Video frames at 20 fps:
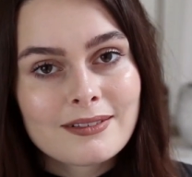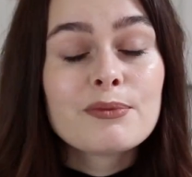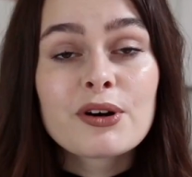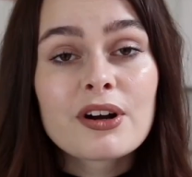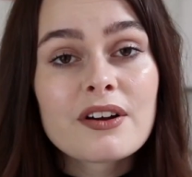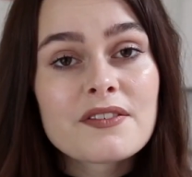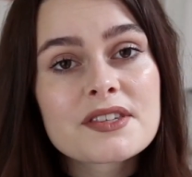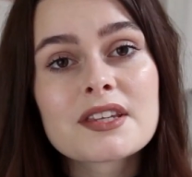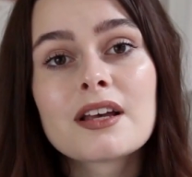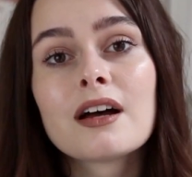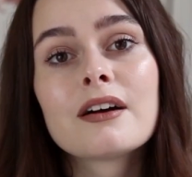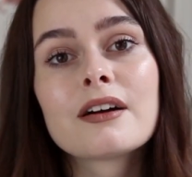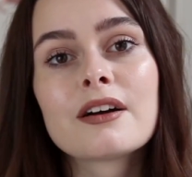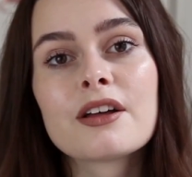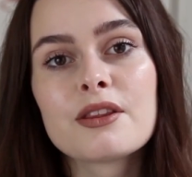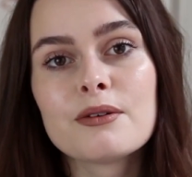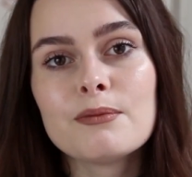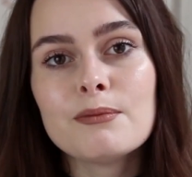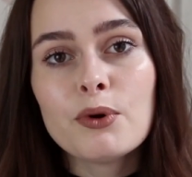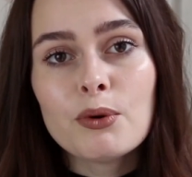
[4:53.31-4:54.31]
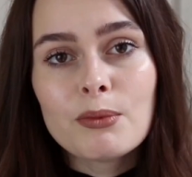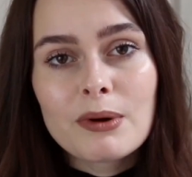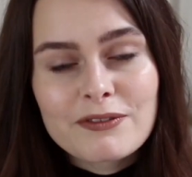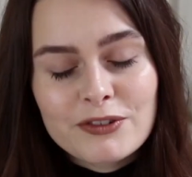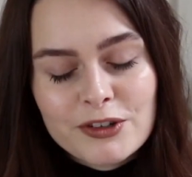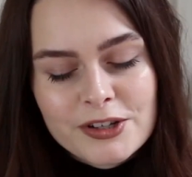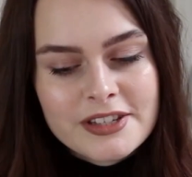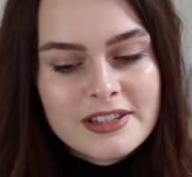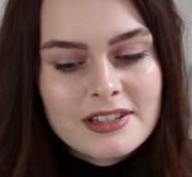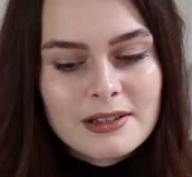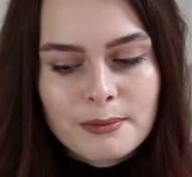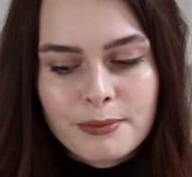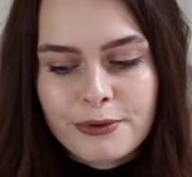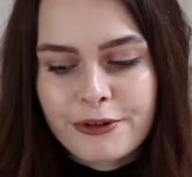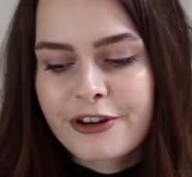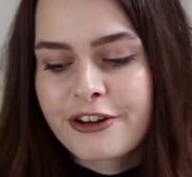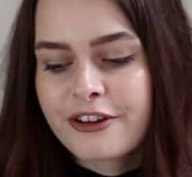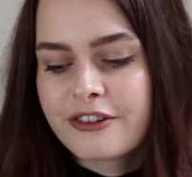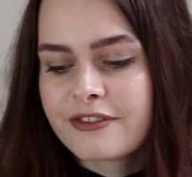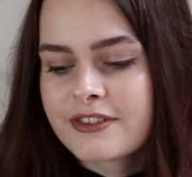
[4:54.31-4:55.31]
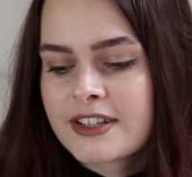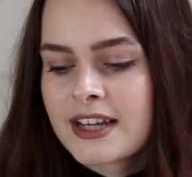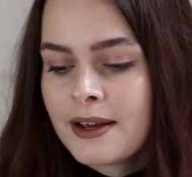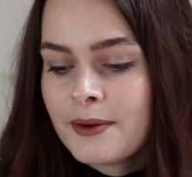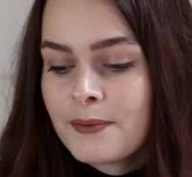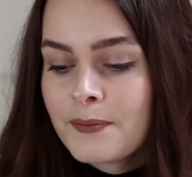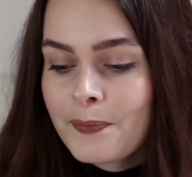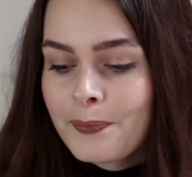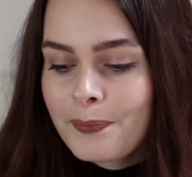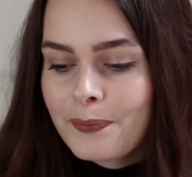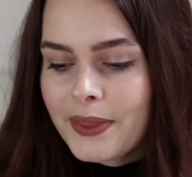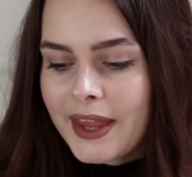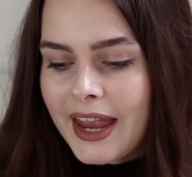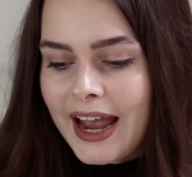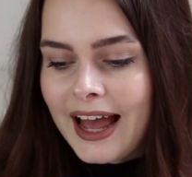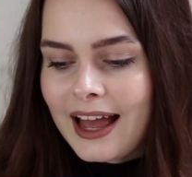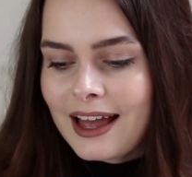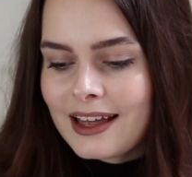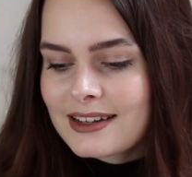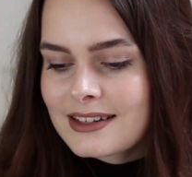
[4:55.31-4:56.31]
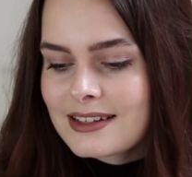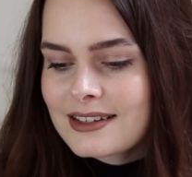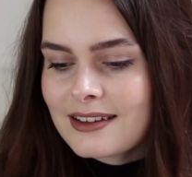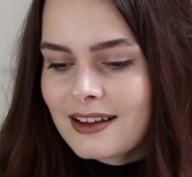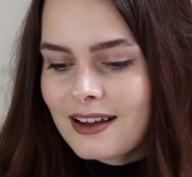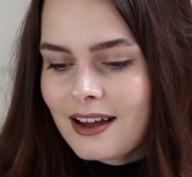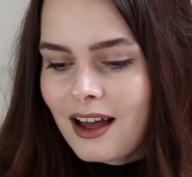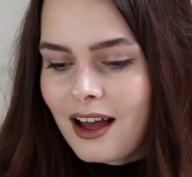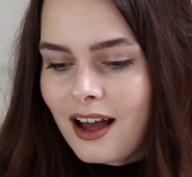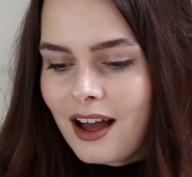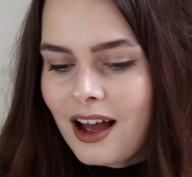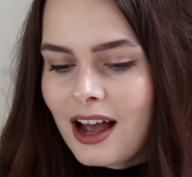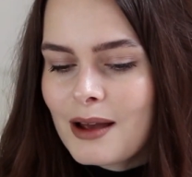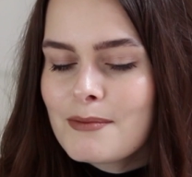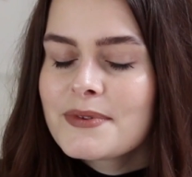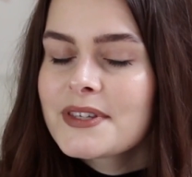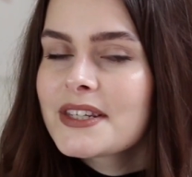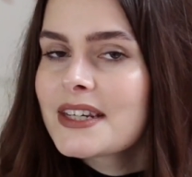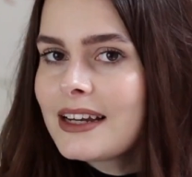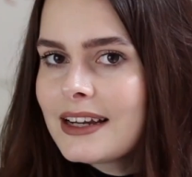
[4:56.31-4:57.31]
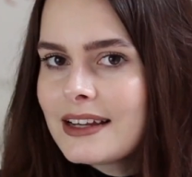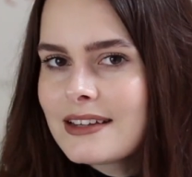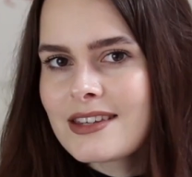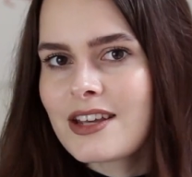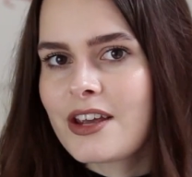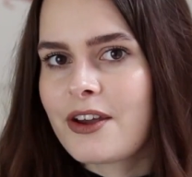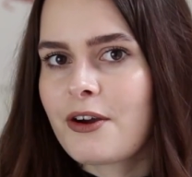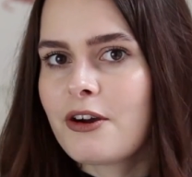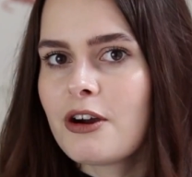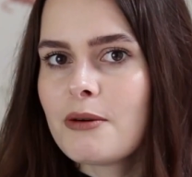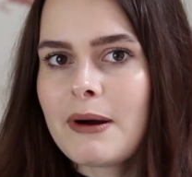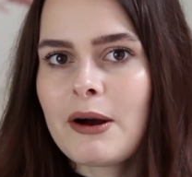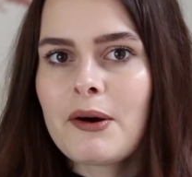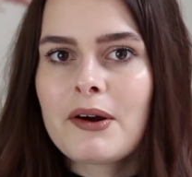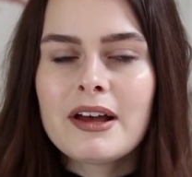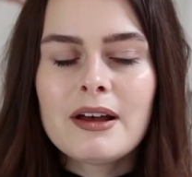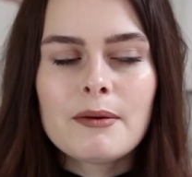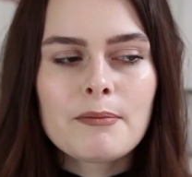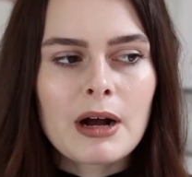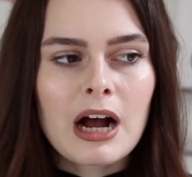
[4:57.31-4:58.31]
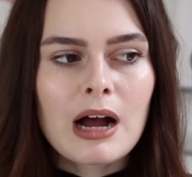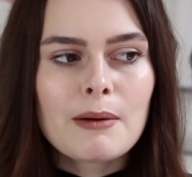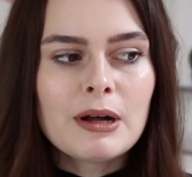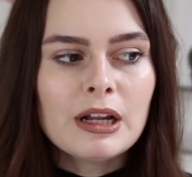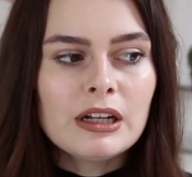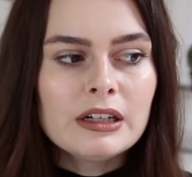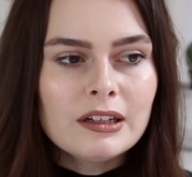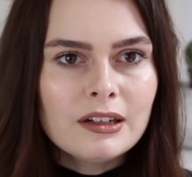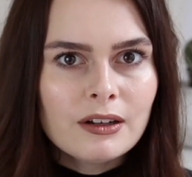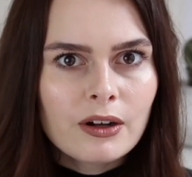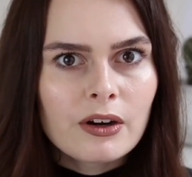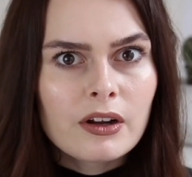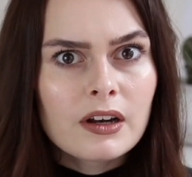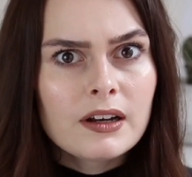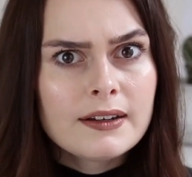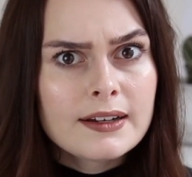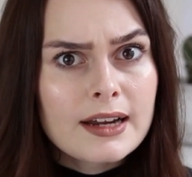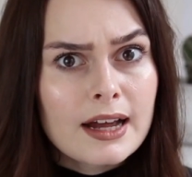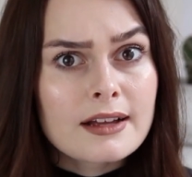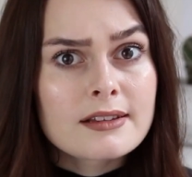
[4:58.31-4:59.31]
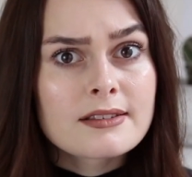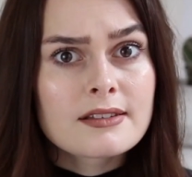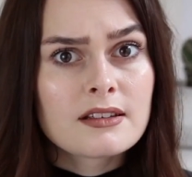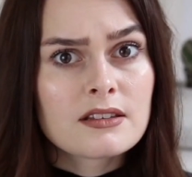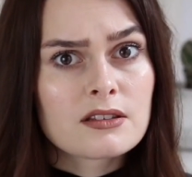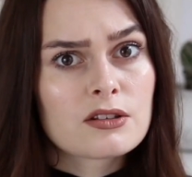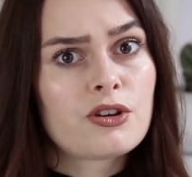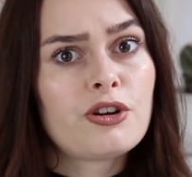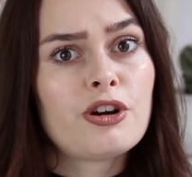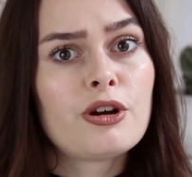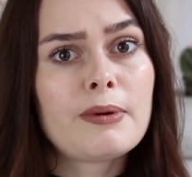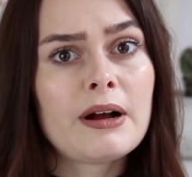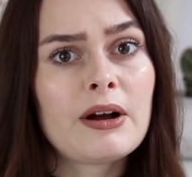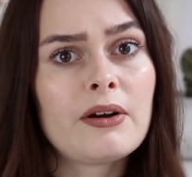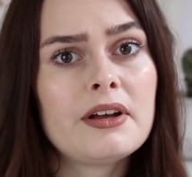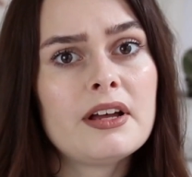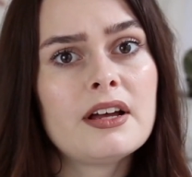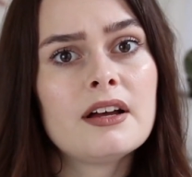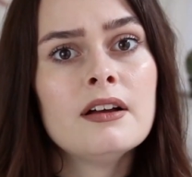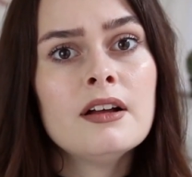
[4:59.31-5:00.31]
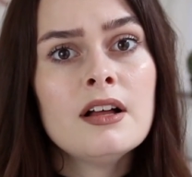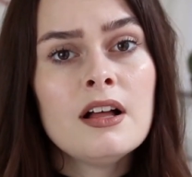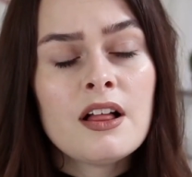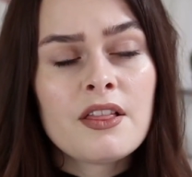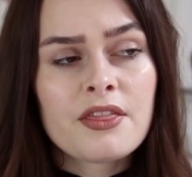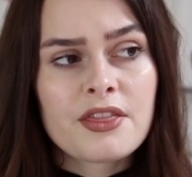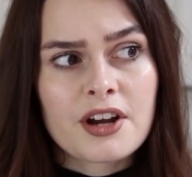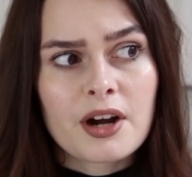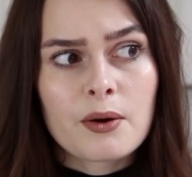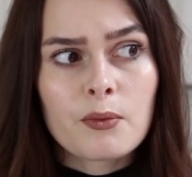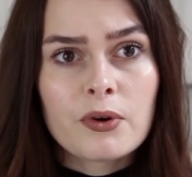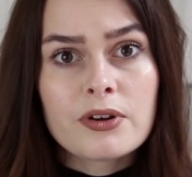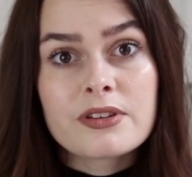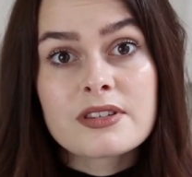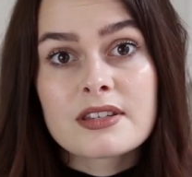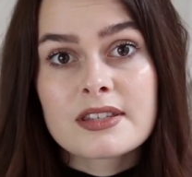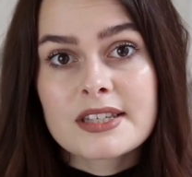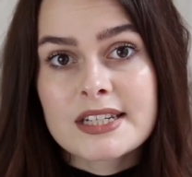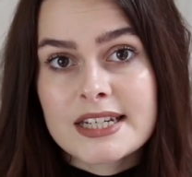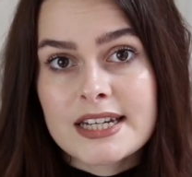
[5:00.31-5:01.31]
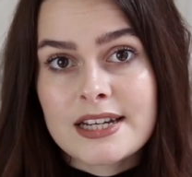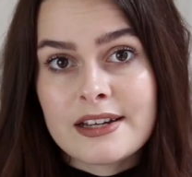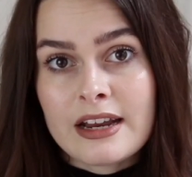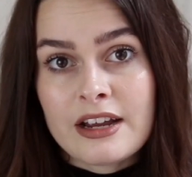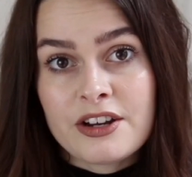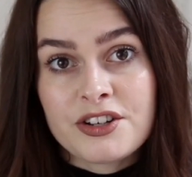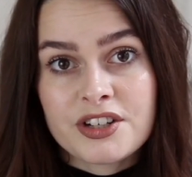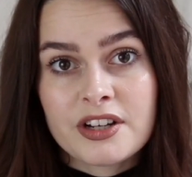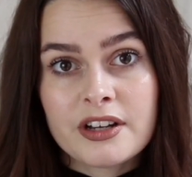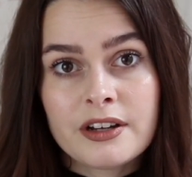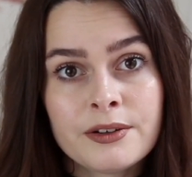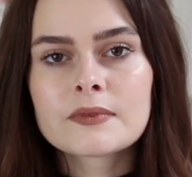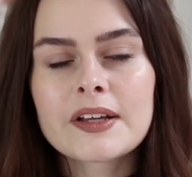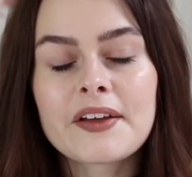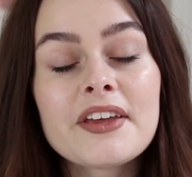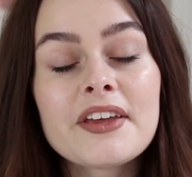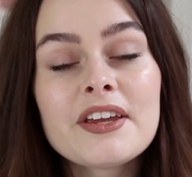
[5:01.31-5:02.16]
The more I've sung, the more my voice has improved, and I'm still insecure about it, but I'm a lot less insecure about it than I was as a teenager.